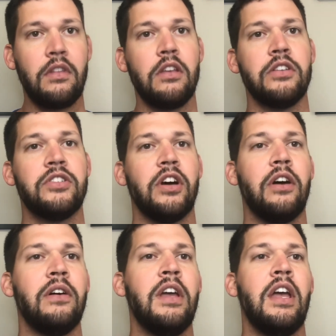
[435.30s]

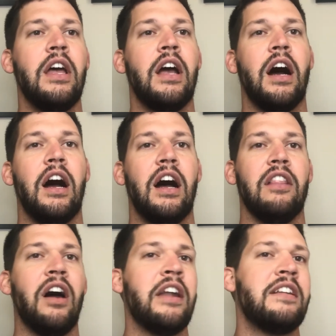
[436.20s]
So a
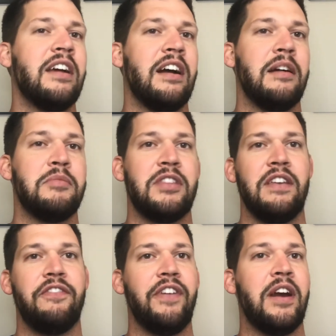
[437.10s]
lot of times
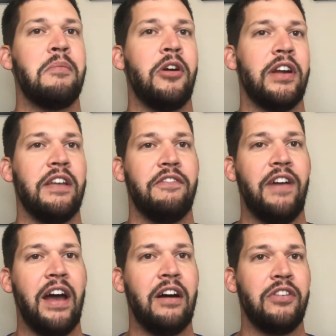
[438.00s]
the fair market
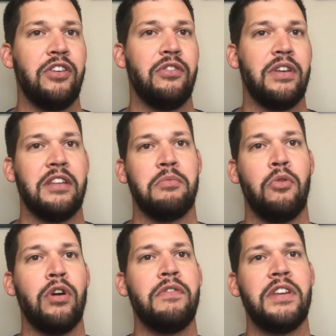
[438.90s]
value is
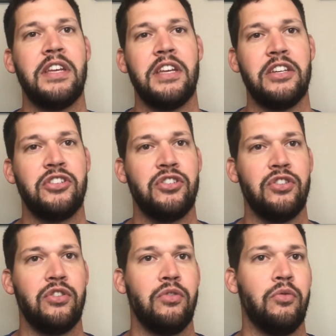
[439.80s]
more of an
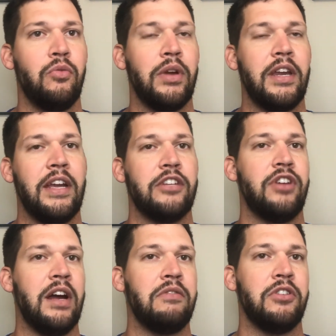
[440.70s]
issue when a
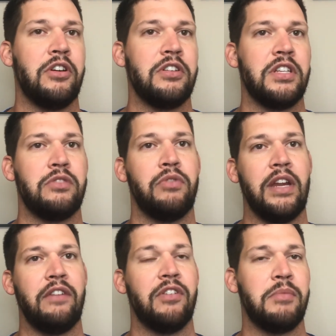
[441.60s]
travel nurse is
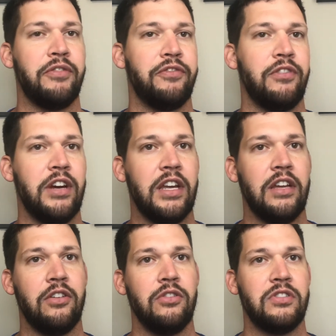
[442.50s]
renting from a friend
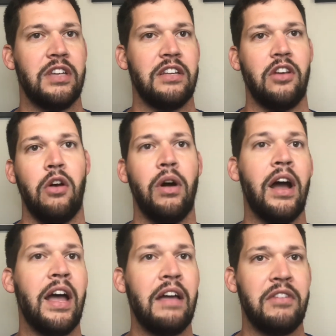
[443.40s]
who says, oh, I
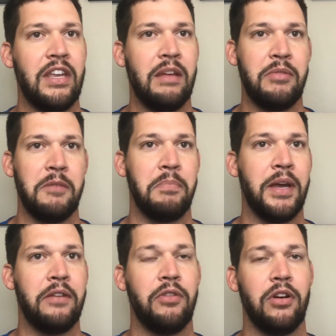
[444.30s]
have an empty
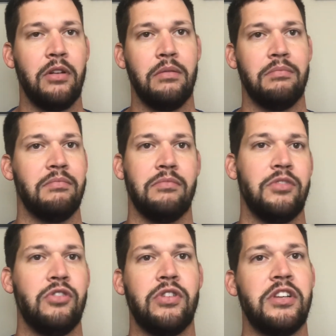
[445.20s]
bedroom,
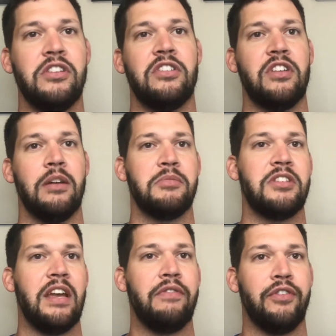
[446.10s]
you can just come
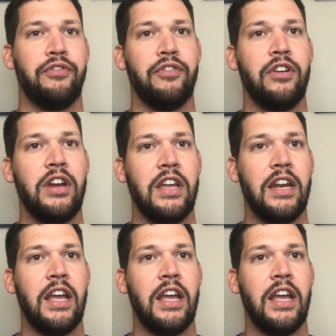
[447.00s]
stay for free and